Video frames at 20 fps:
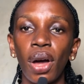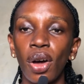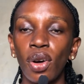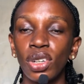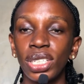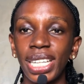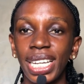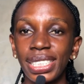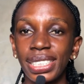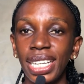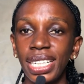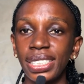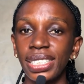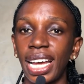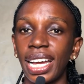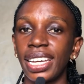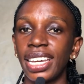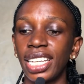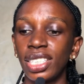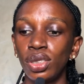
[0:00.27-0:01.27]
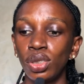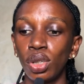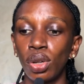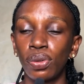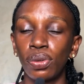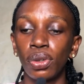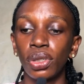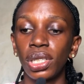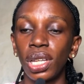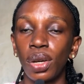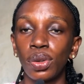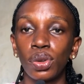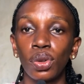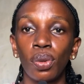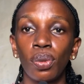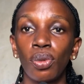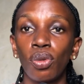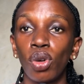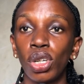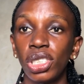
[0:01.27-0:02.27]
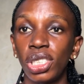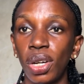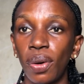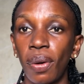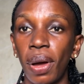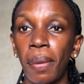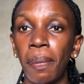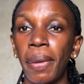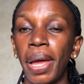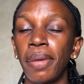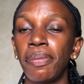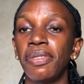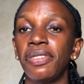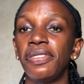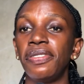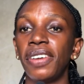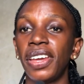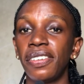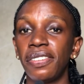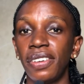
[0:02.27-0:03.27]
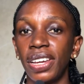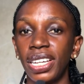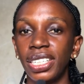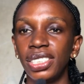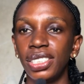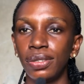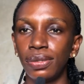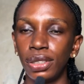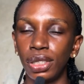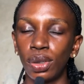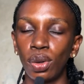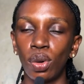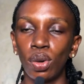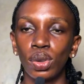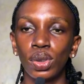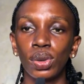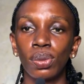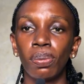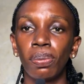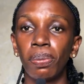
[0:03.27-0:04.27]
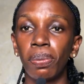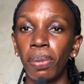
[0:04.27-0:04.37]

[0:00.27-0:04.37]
I understand that getting your 4,000 watch hour might be very, very difficult,